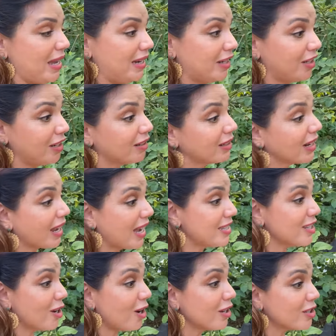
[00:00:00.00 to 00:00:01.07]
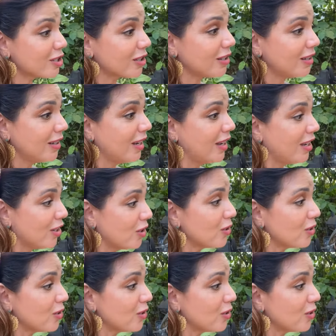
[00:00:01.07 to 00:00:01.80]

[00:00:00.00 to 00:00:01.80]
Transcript: And here in Calle Ocho,